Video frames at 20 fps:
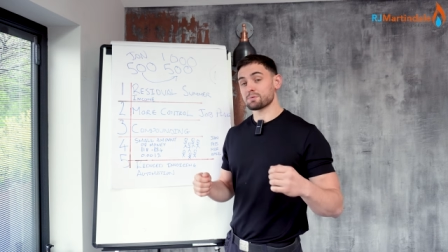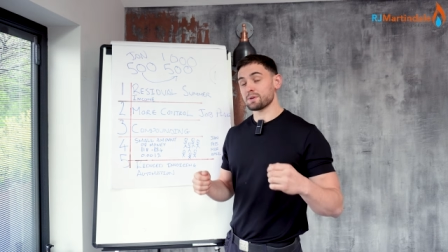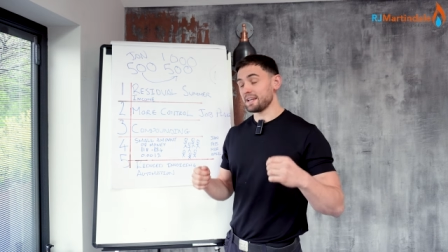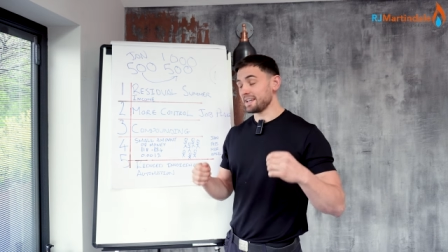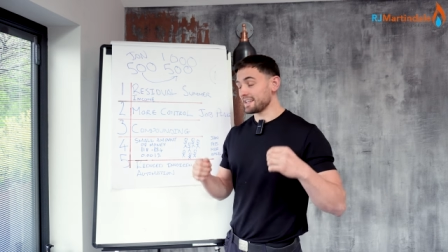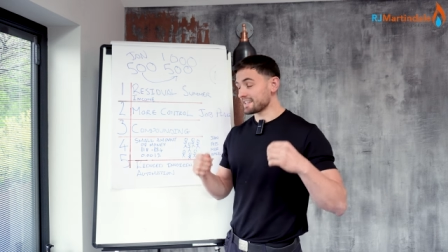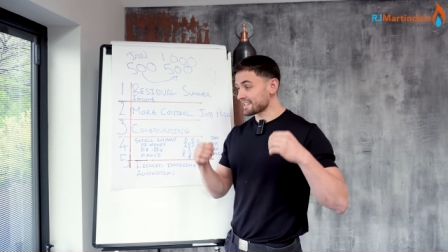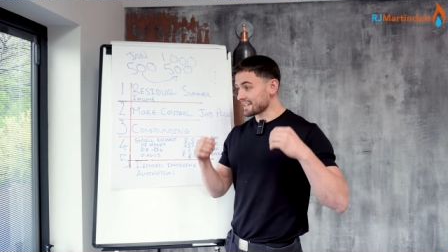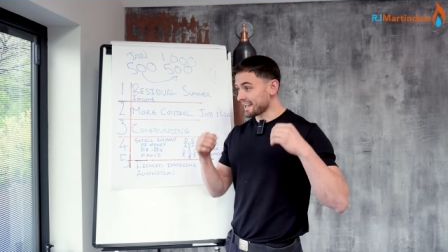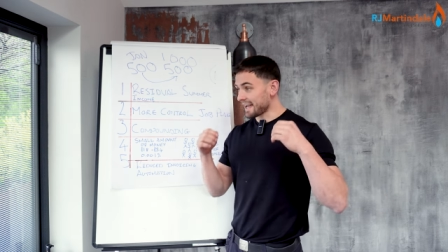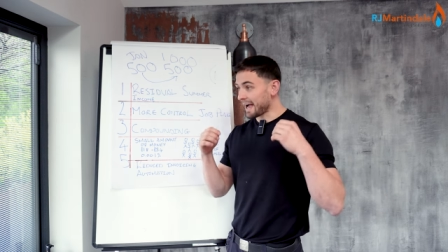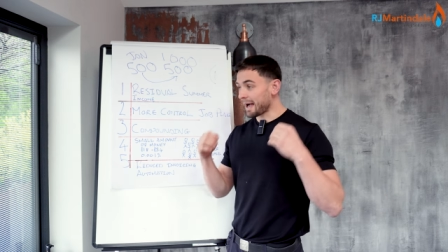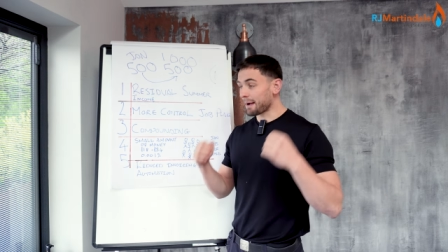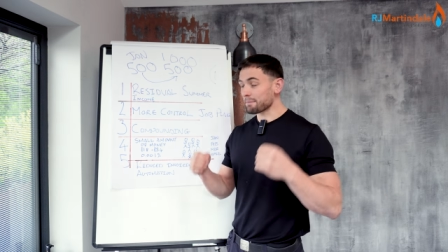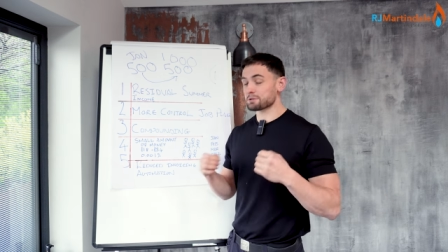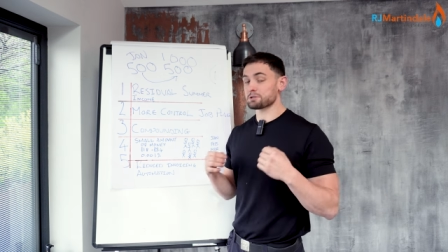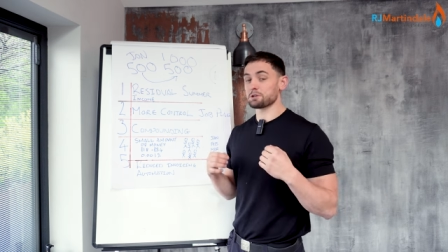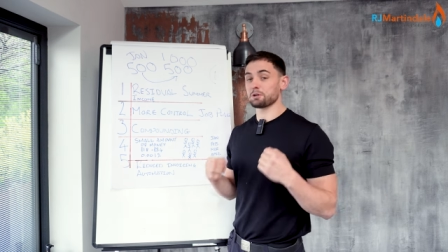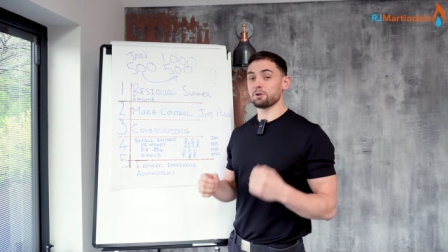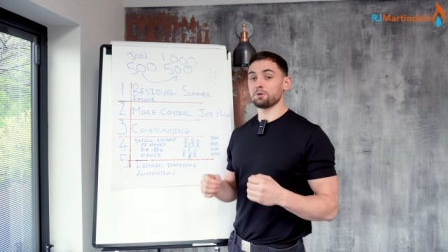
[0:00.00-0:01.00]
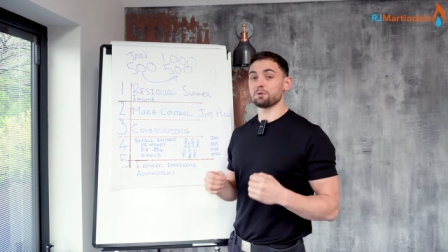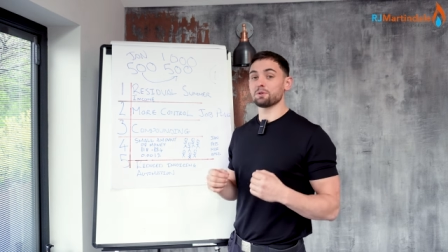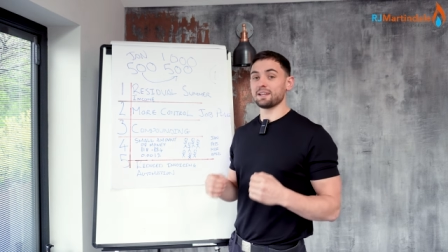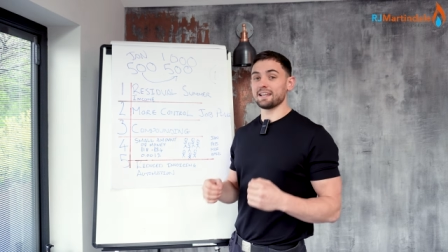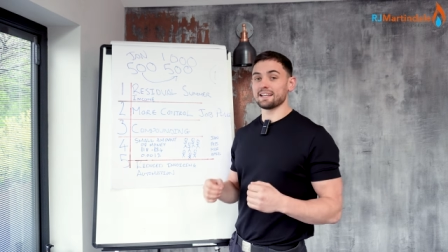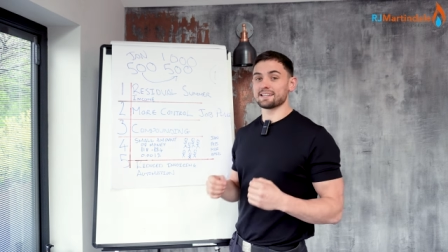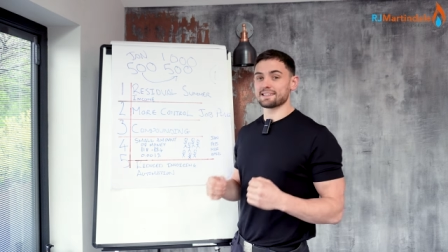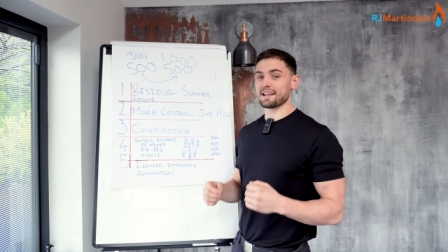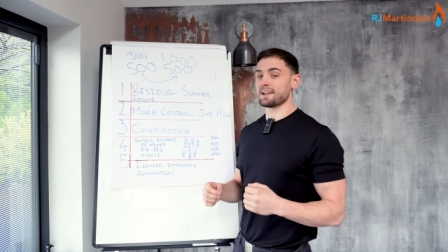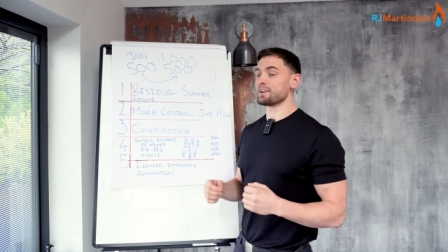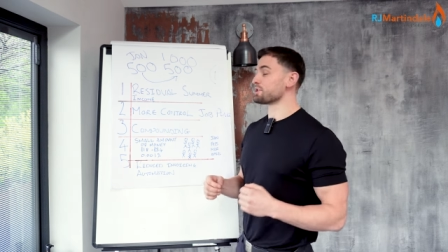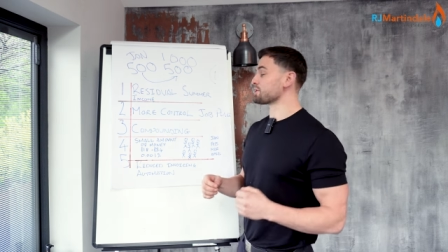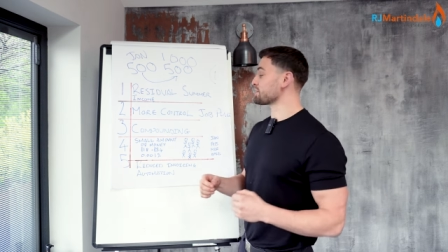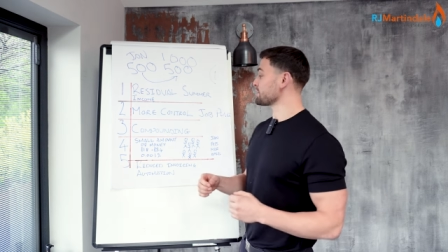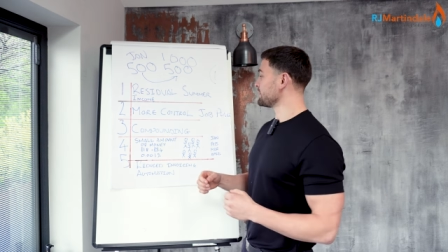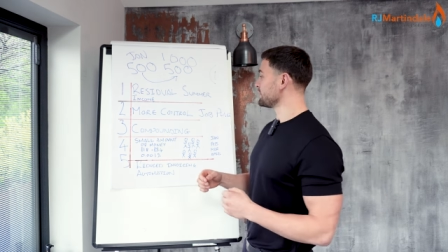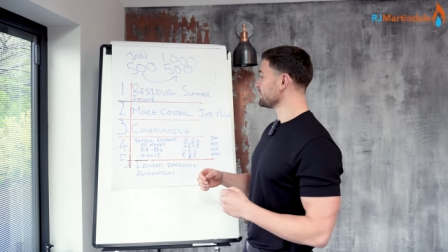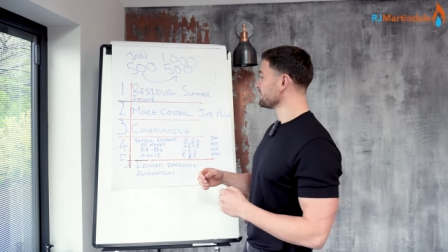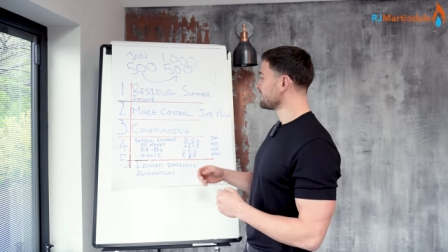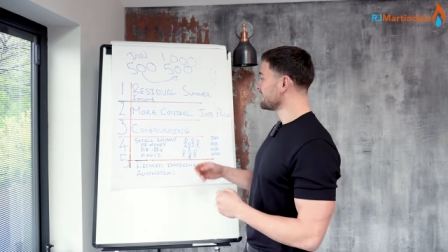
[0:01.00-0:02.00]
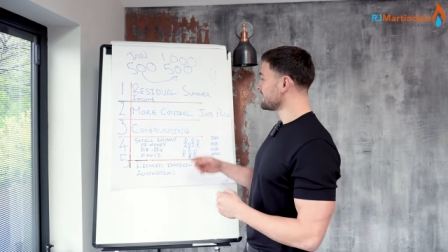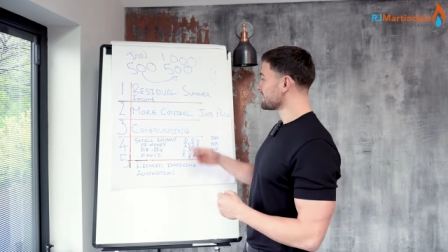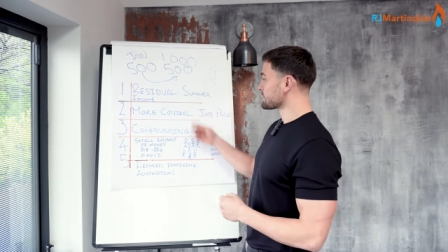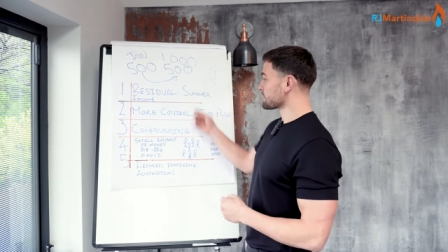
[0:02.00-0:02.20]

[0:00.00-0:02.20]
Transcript: it's absolutely essential